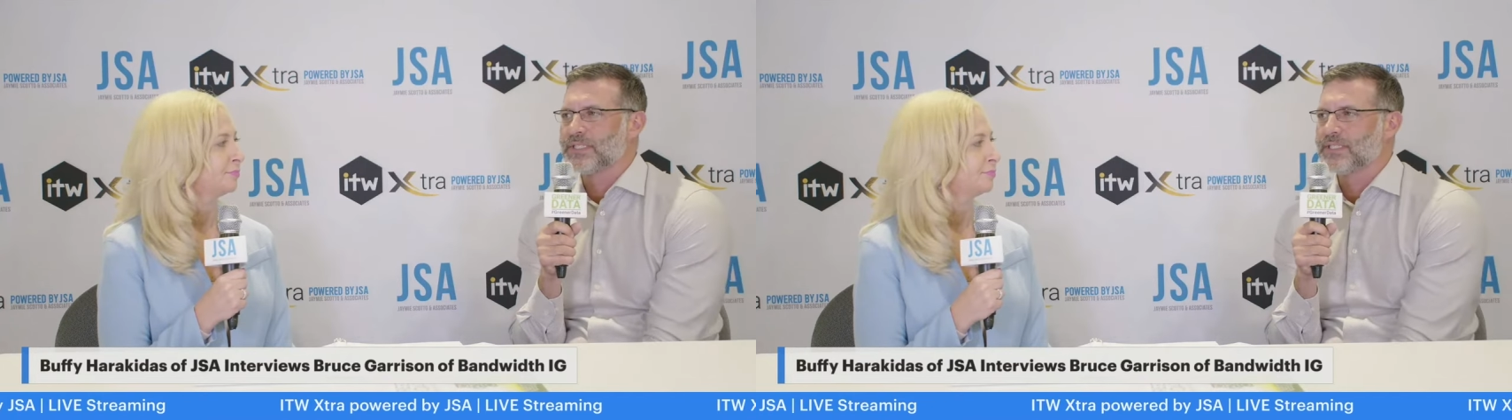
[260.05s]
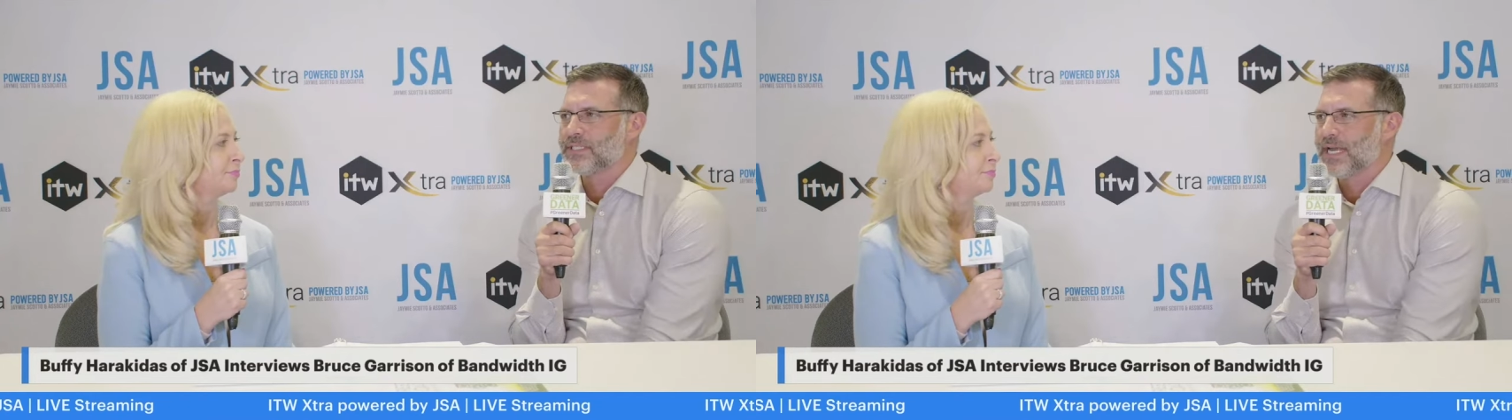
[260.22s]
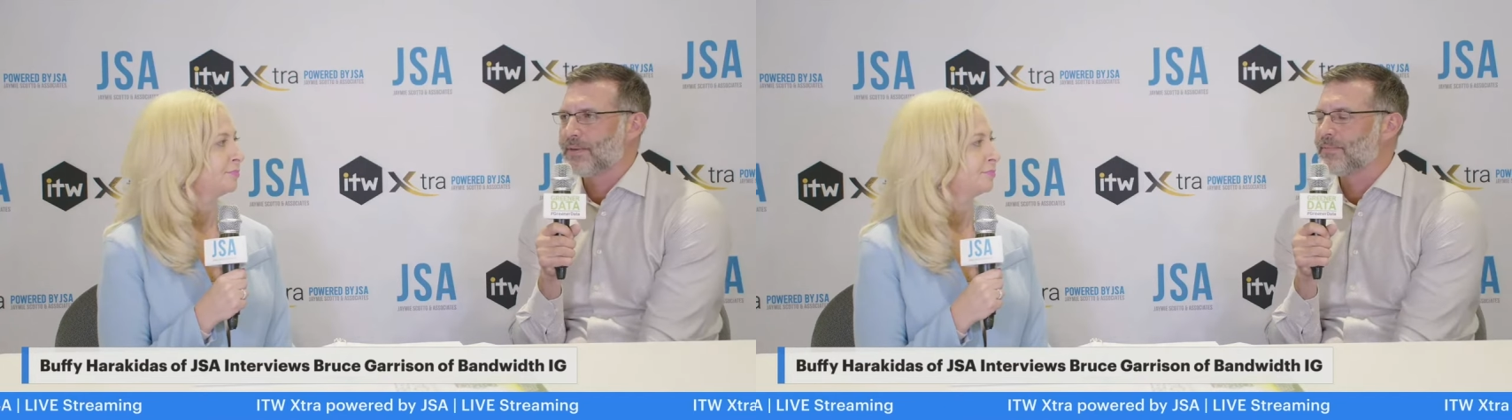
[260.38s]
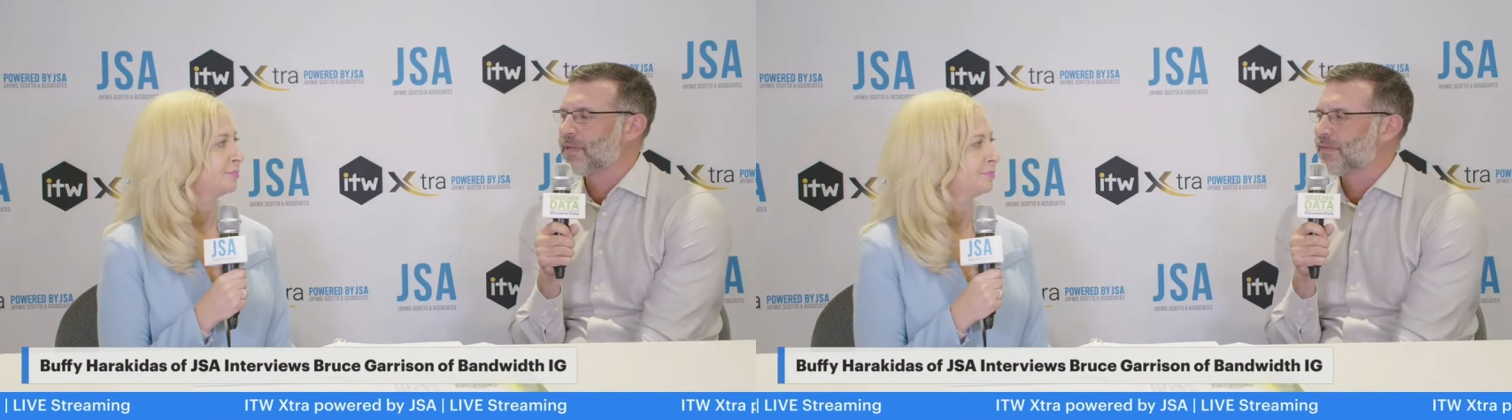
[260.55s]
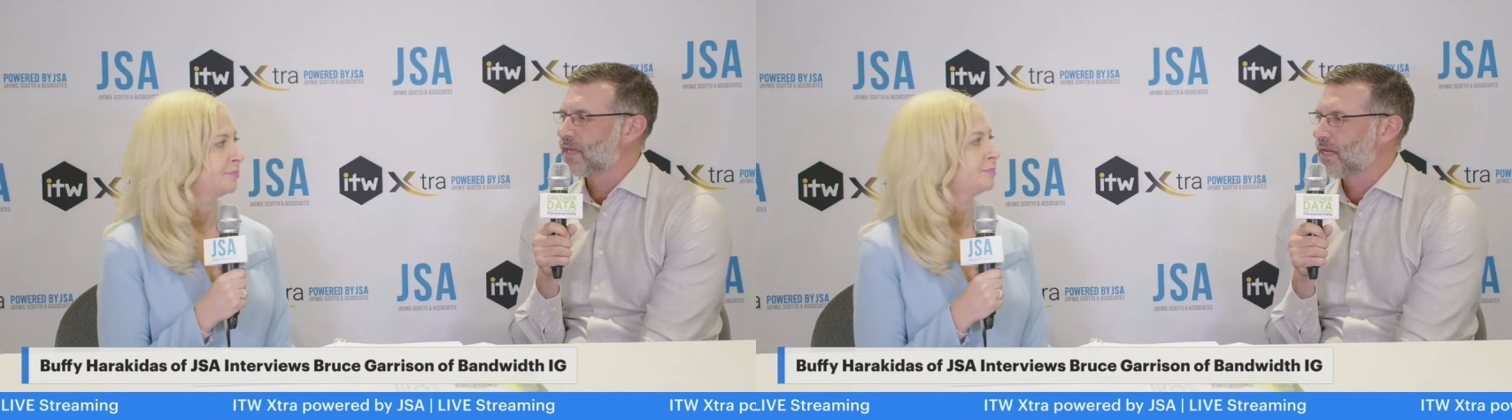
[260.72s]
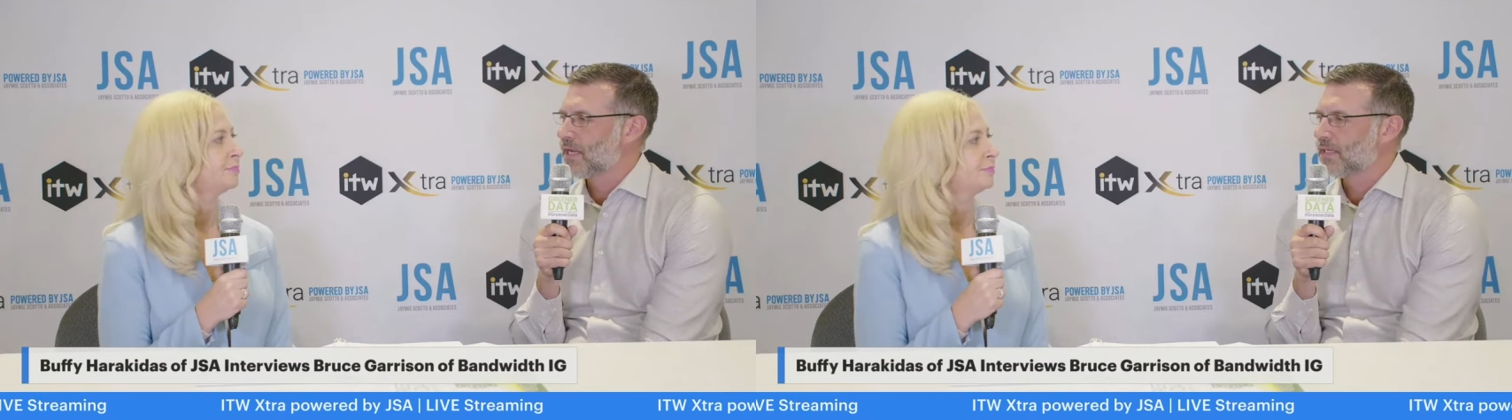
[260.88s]
statement
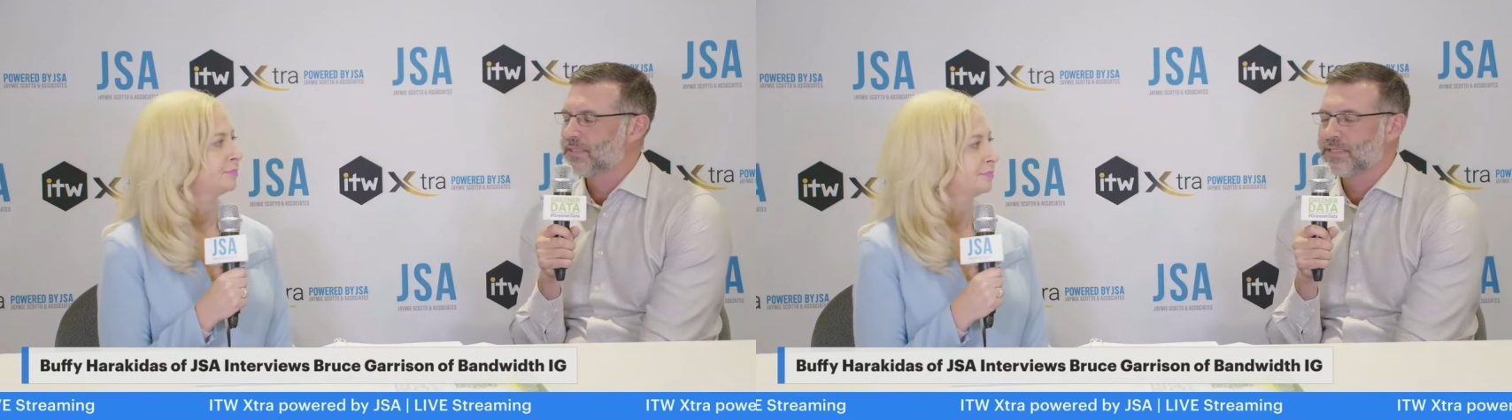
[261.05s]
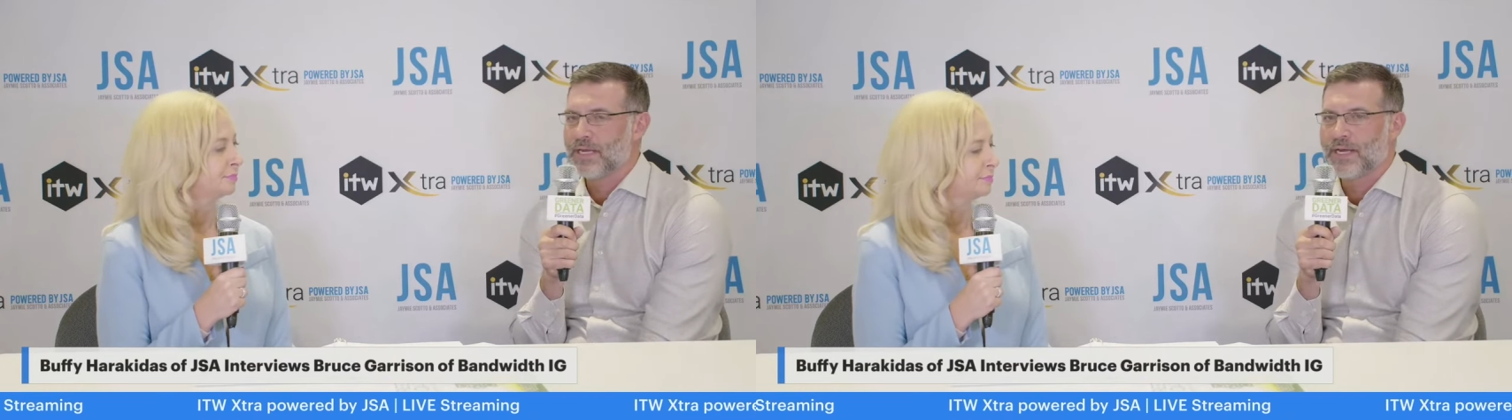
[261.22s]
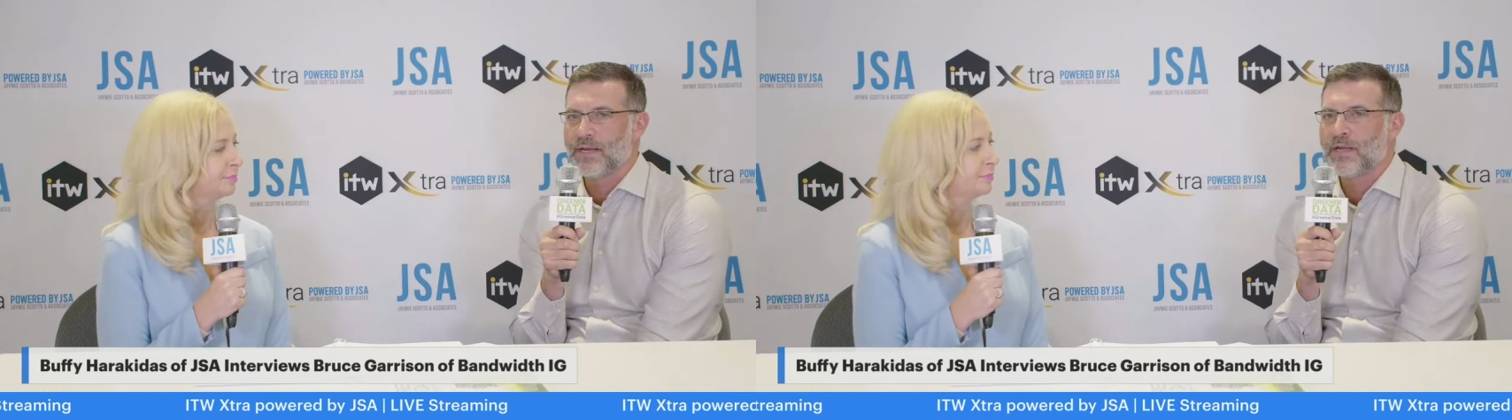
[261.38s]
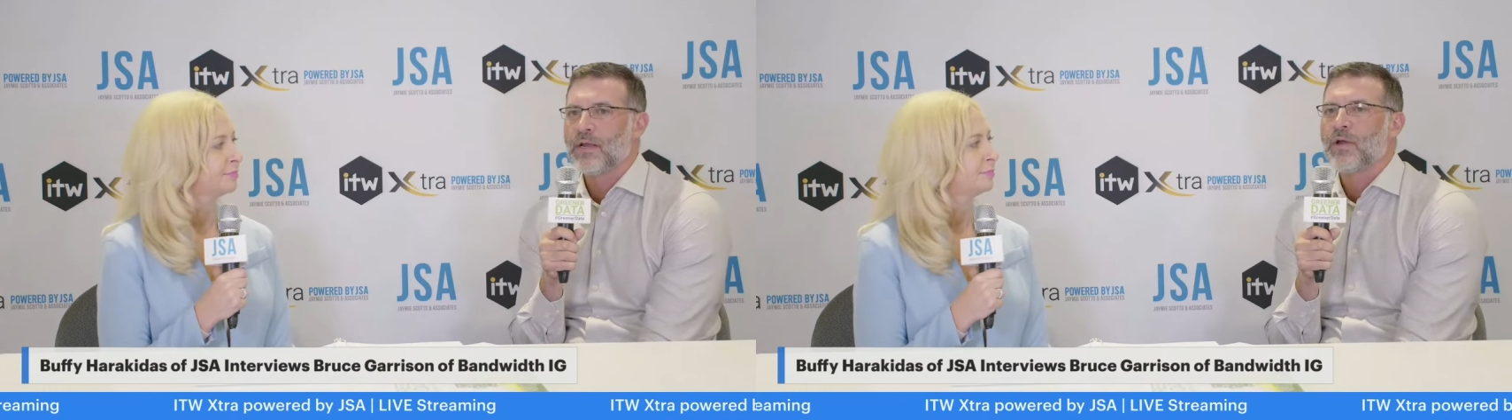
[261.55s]
that I had said,